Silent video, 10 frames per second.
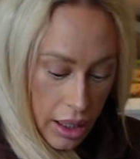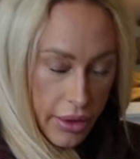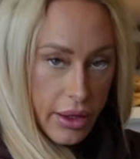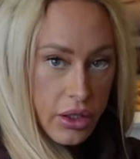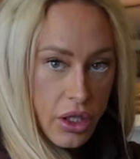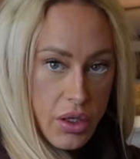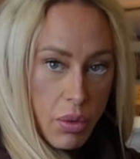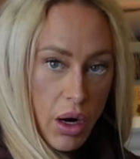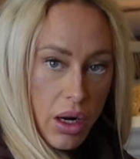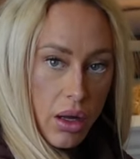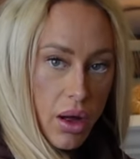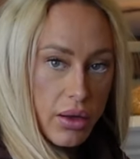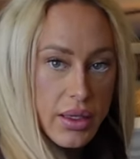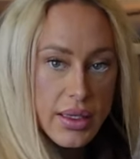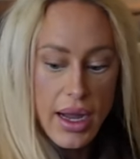And then just work along
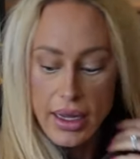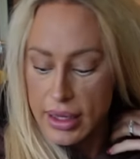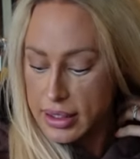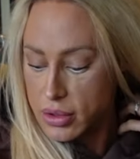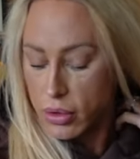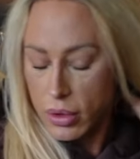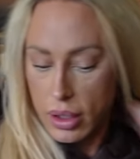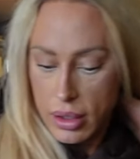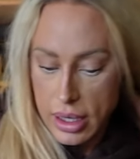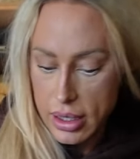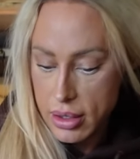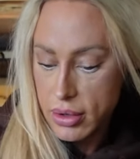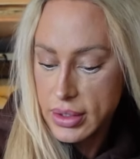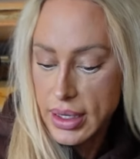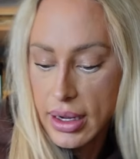the side. That's cool. I didn't
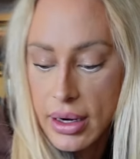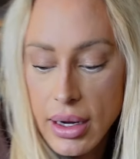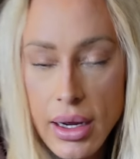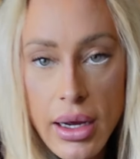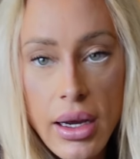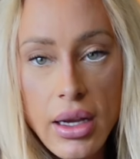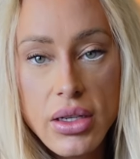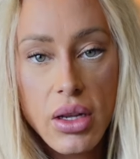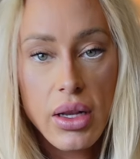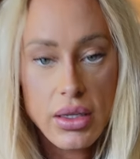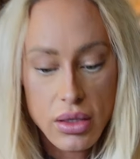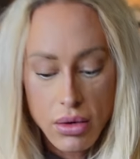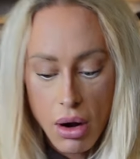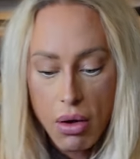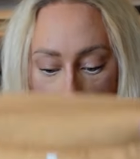notice that. So let's
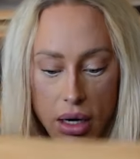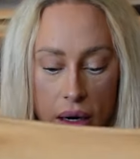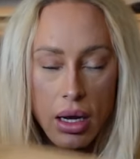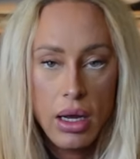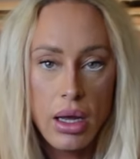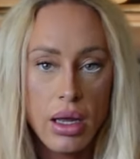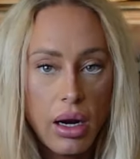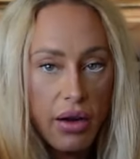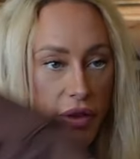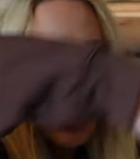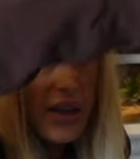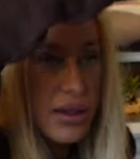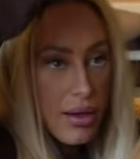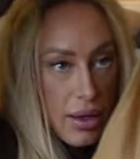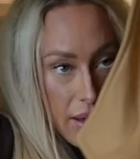throw on our
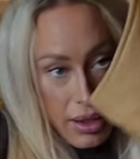vest.